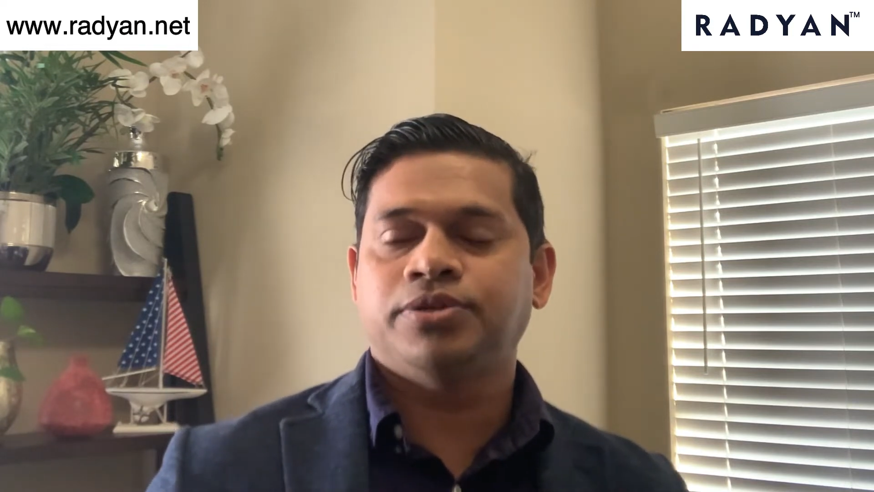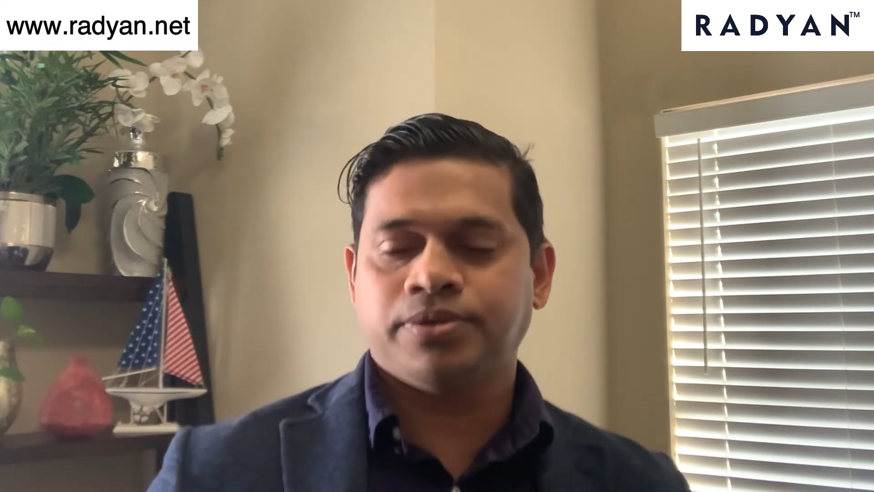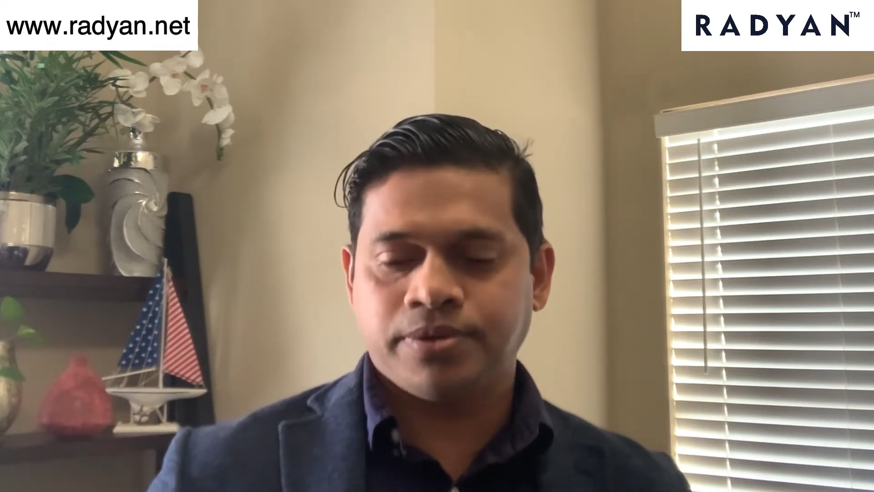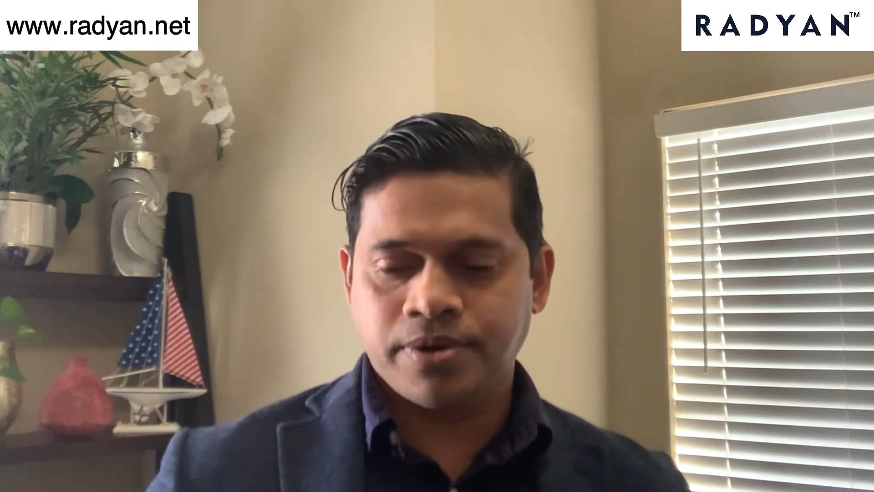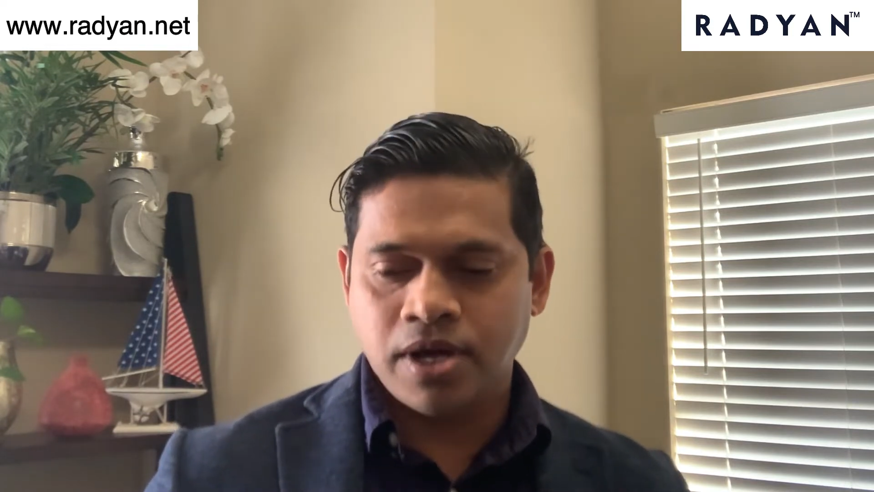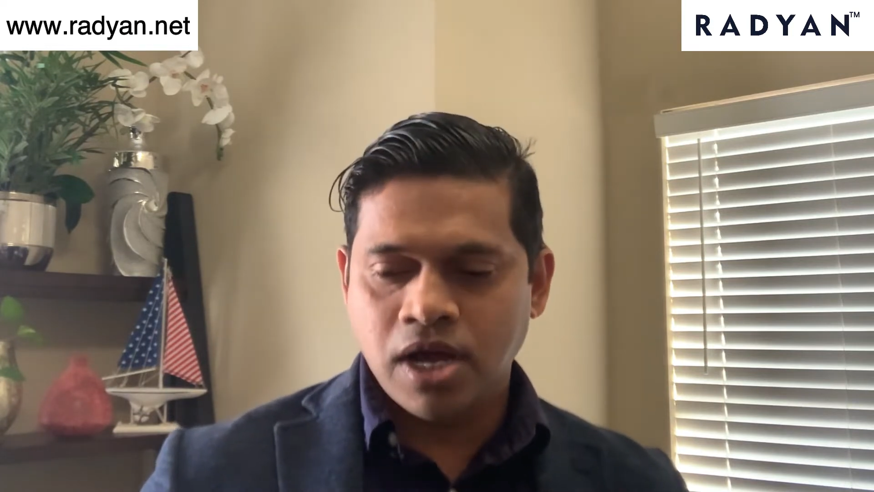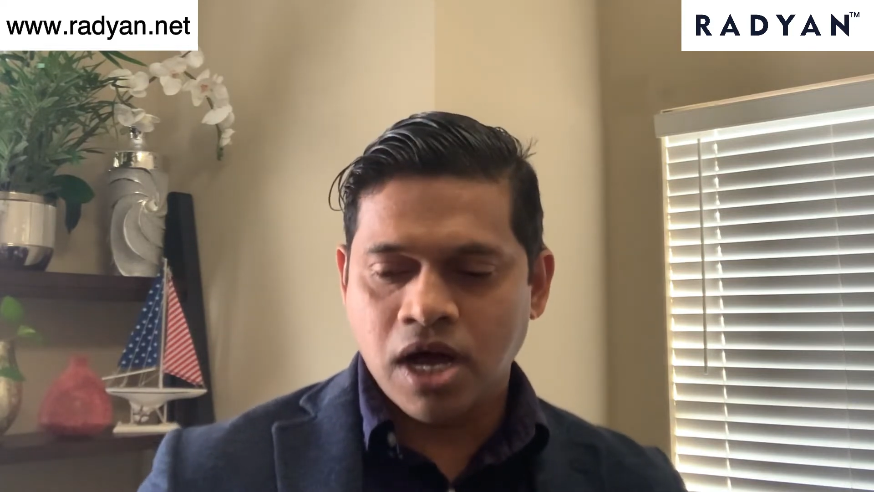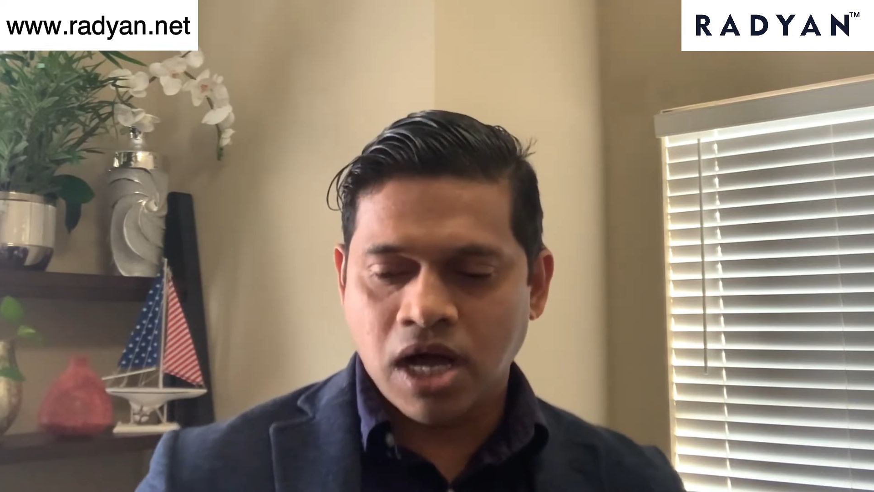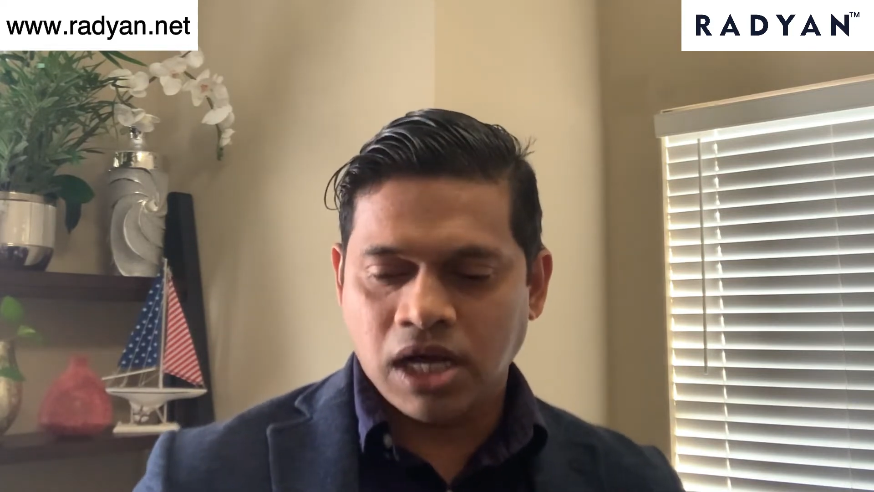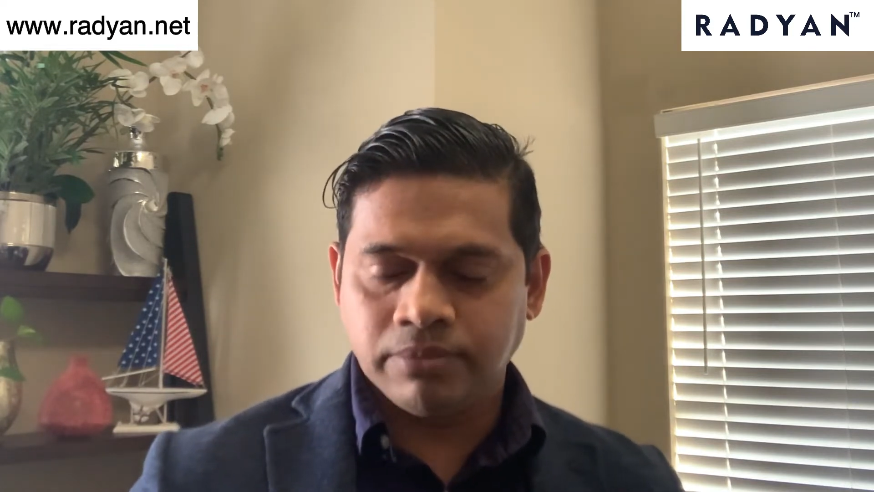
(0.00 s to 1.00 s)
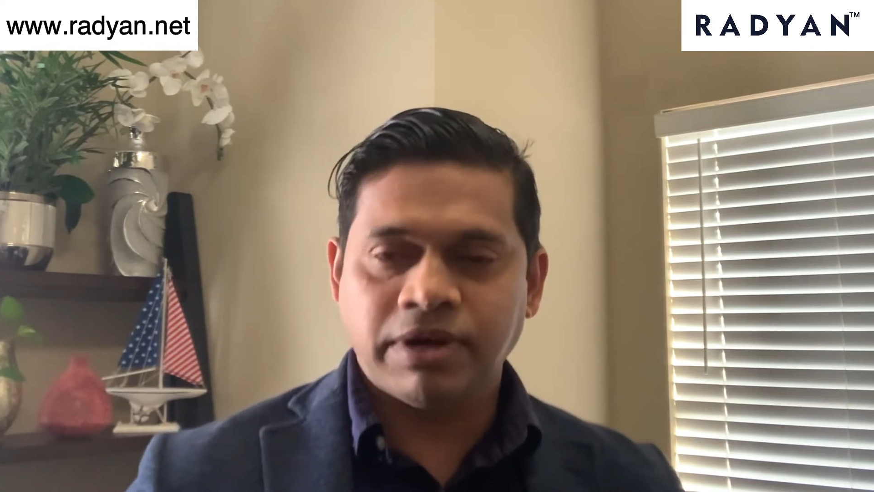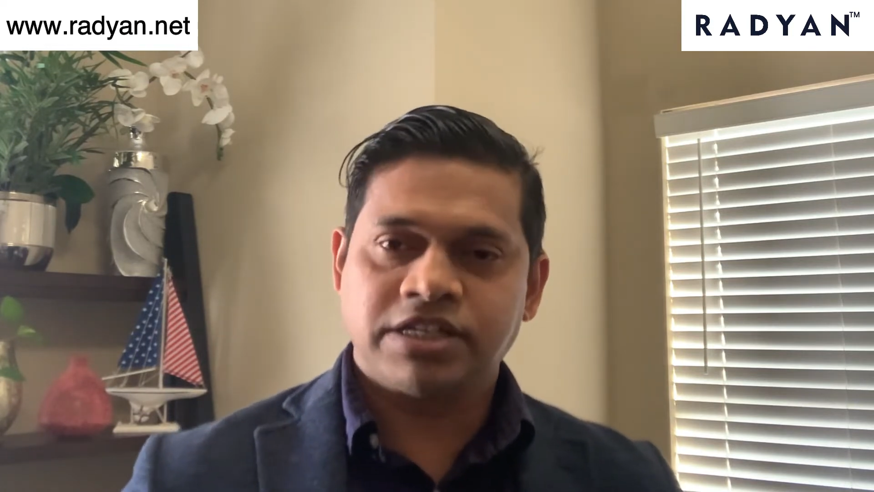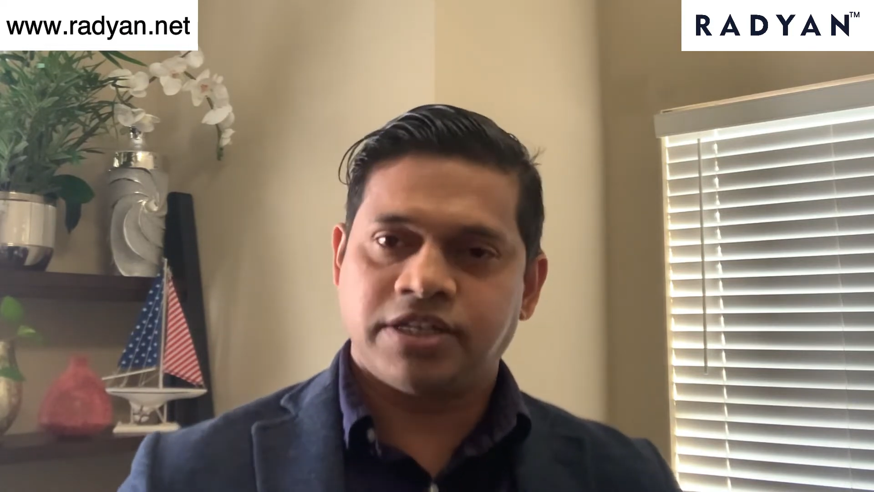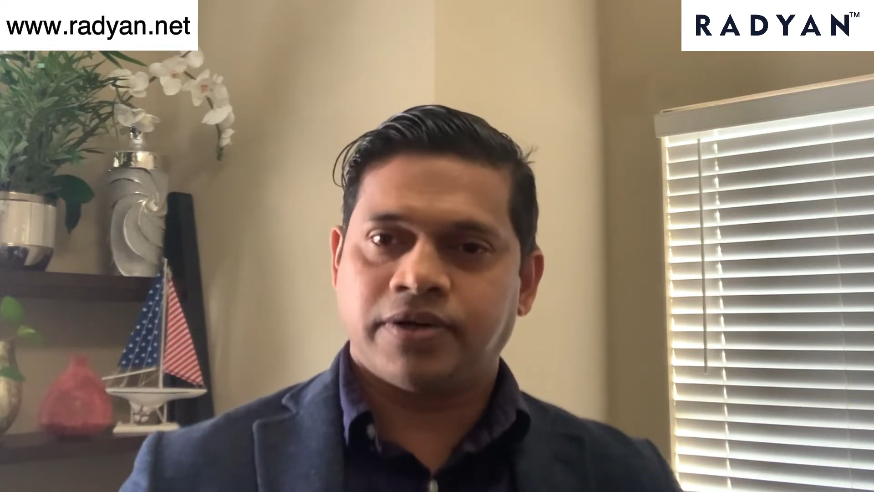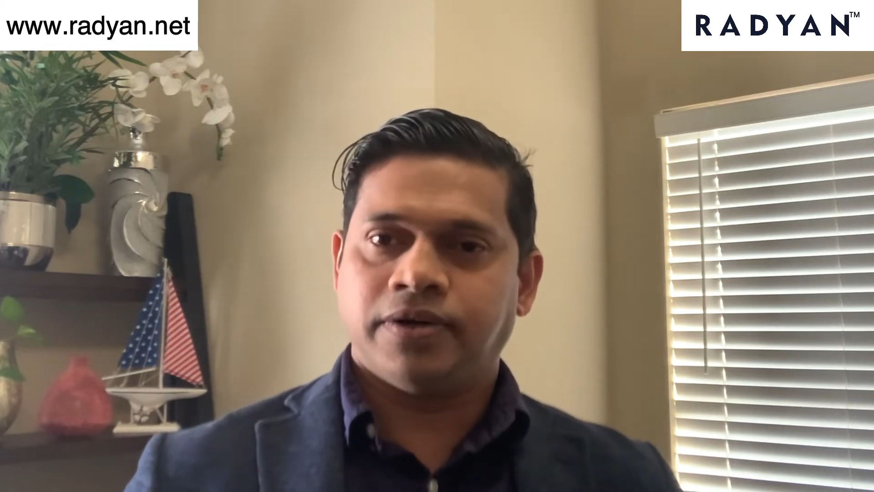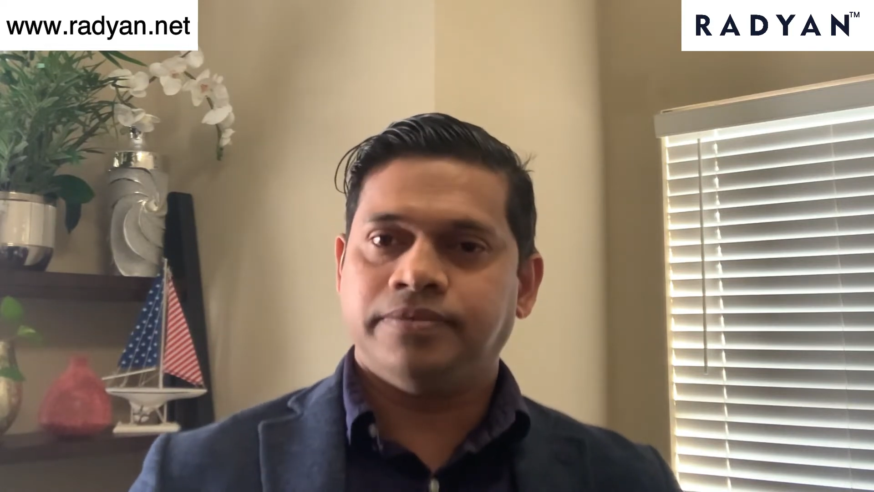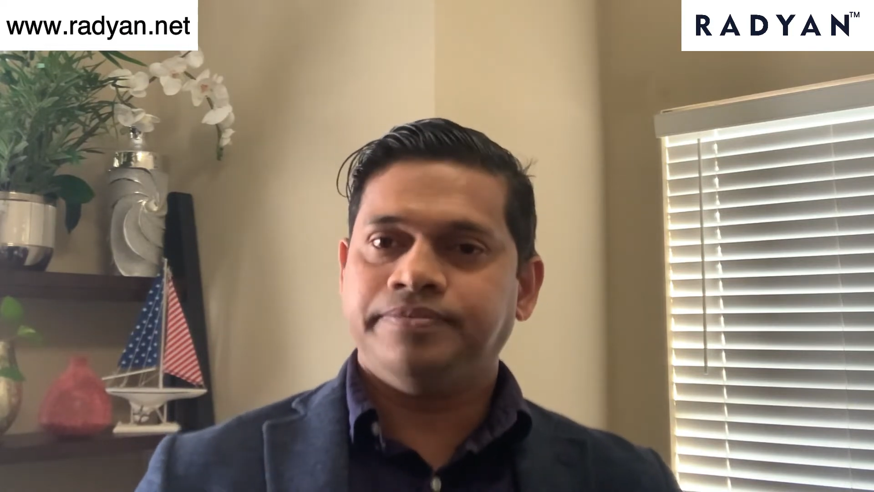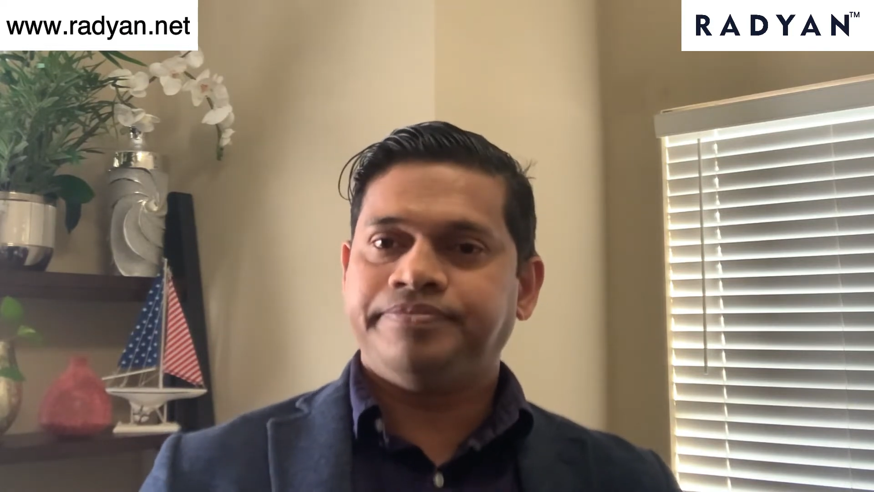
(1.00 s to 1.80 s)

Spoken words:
to Mexico.